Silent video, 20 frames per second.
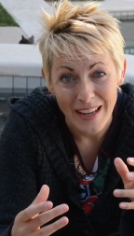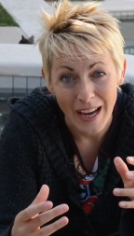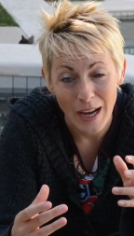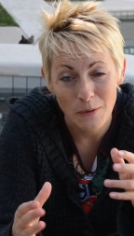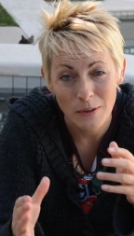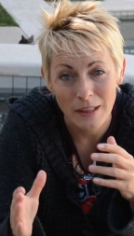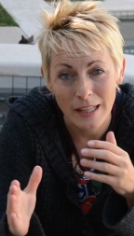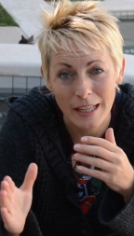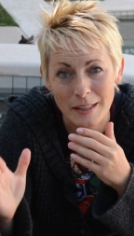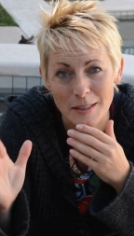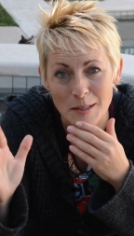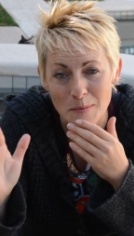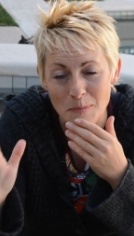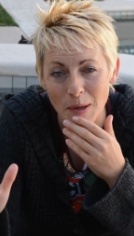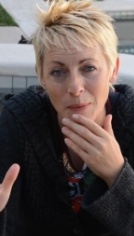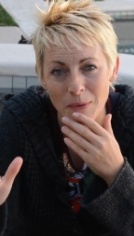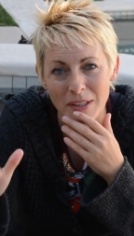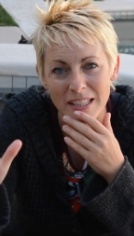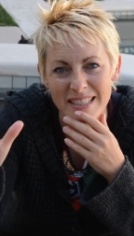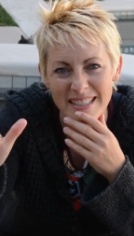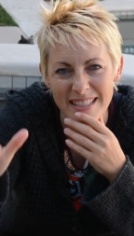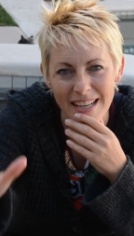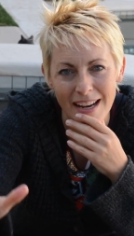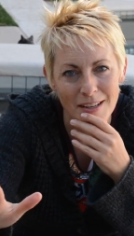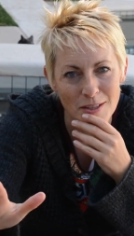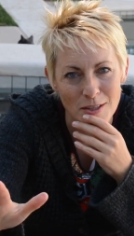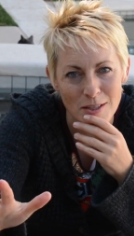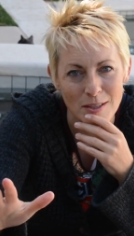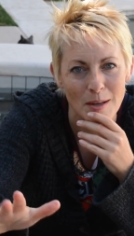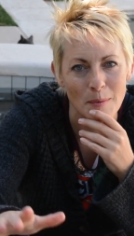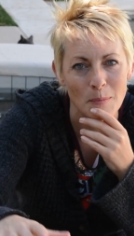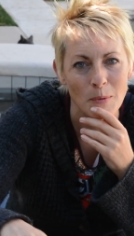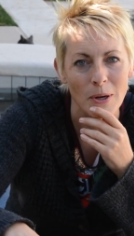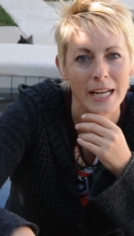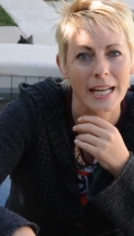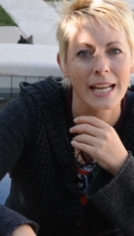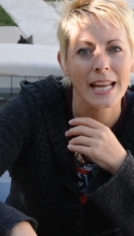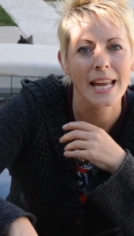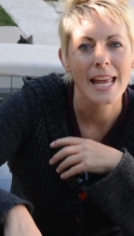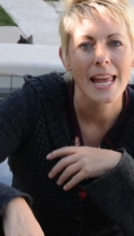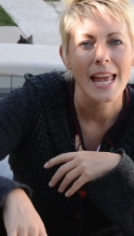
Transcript: I would like to be able to touch someone